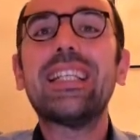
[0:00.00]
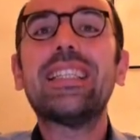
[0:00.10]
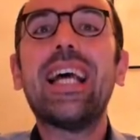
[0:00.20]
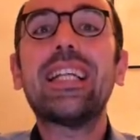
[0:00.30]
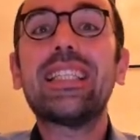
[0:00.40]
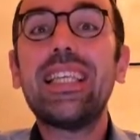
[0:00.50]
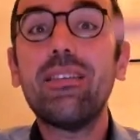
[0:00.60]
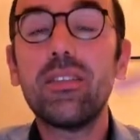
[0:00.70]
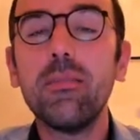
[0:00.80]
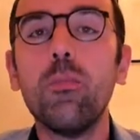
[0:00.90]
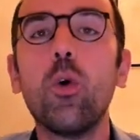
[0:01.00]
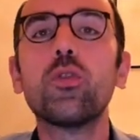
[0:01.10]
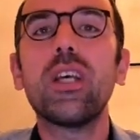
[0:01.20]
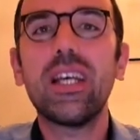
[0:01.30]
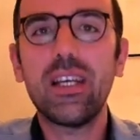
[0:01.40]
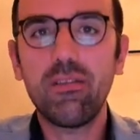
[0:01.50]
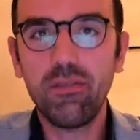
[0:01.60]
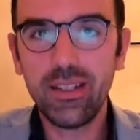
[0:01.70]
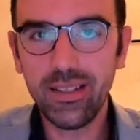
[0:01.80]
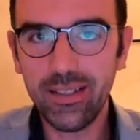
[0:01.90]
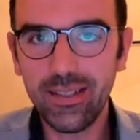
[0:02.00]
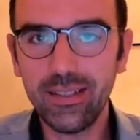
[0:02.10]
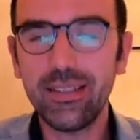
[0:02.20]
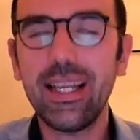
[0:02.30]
that gives the most resistance.